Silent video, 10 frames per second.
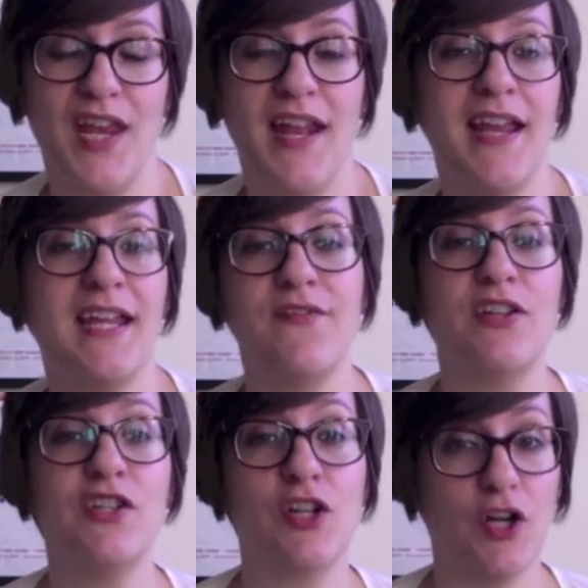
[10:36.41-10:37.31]
and I give
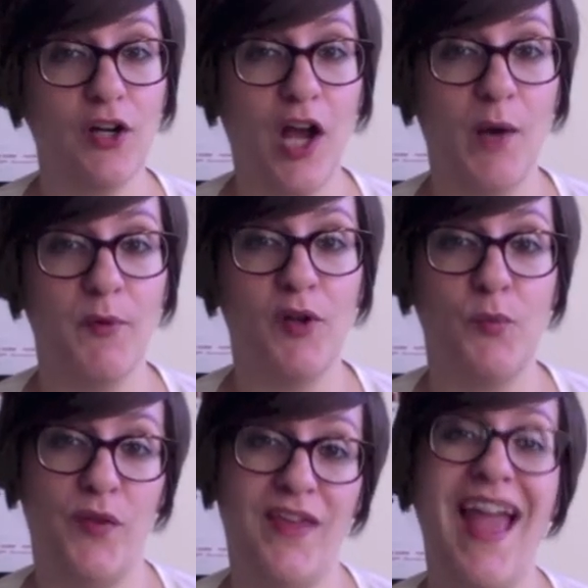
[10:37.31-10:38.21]
it to Kurt Hummel
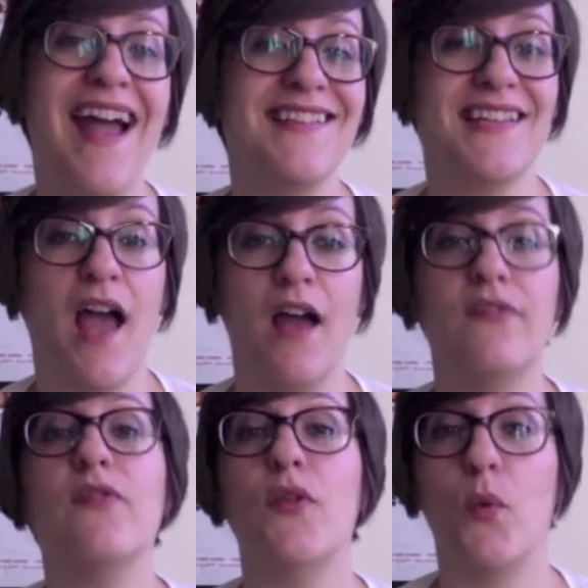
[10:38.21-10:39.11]
with the ascot
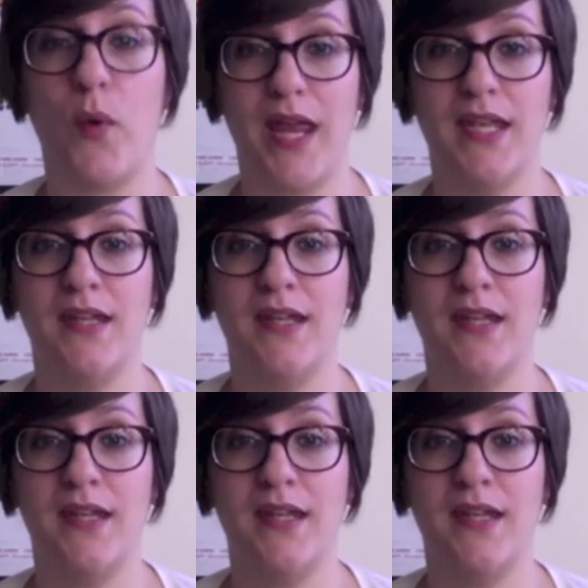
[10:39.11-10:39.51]
for the win.